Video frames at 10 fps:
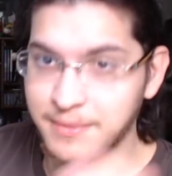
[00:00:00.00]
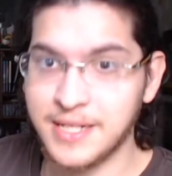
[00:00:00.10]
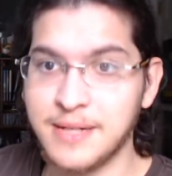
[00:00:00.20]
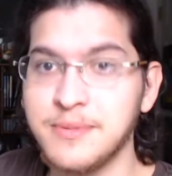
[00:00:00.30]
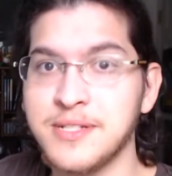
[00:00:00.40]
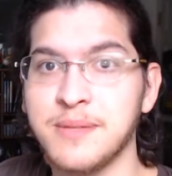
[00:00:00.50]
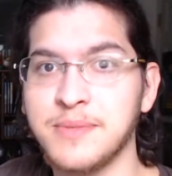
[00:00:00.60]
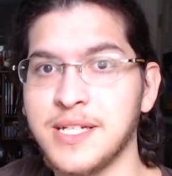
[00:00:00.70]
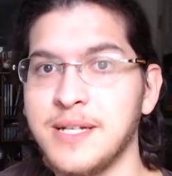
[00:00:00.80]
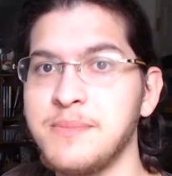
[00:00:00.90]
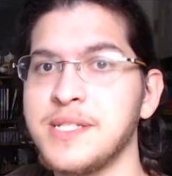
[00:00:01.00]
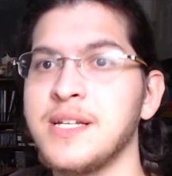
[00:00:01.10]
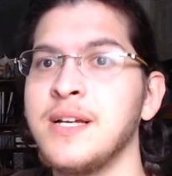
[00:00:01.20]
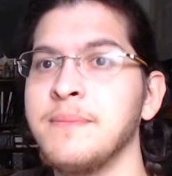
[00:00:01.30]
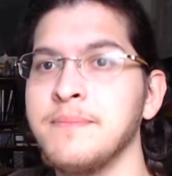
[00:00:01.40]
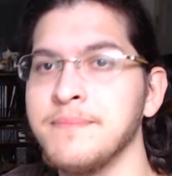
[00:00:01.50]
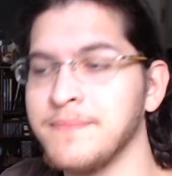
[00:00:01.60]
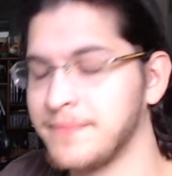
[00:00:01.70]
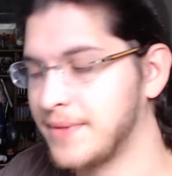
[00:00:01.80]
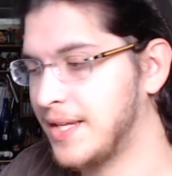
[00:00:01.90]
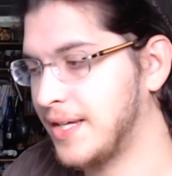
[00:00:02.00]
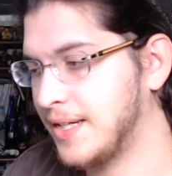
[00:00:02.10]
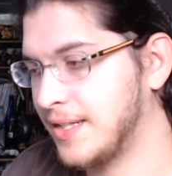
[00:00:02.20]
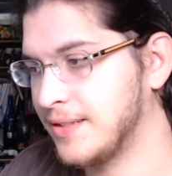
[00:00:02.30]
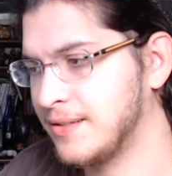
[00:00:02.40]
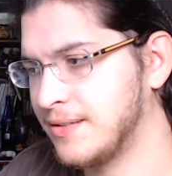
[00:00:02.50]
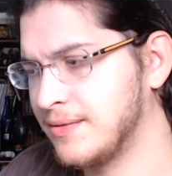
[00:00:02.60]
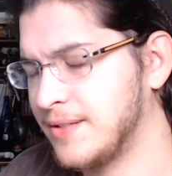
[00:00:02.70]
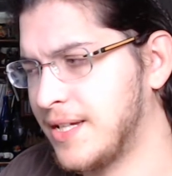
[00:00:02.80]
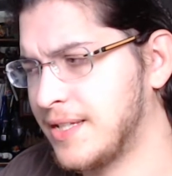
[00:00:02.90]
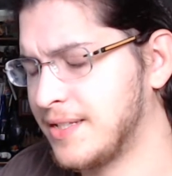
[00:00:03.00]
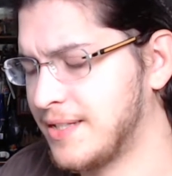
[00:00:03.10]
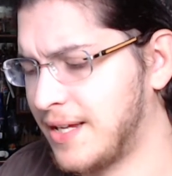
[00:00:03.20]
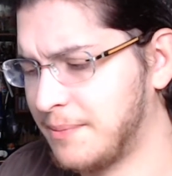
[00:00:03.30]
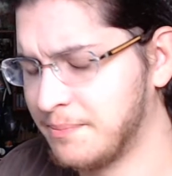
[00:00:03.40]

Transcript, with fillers: my neighbors sometimes. A lot of the time.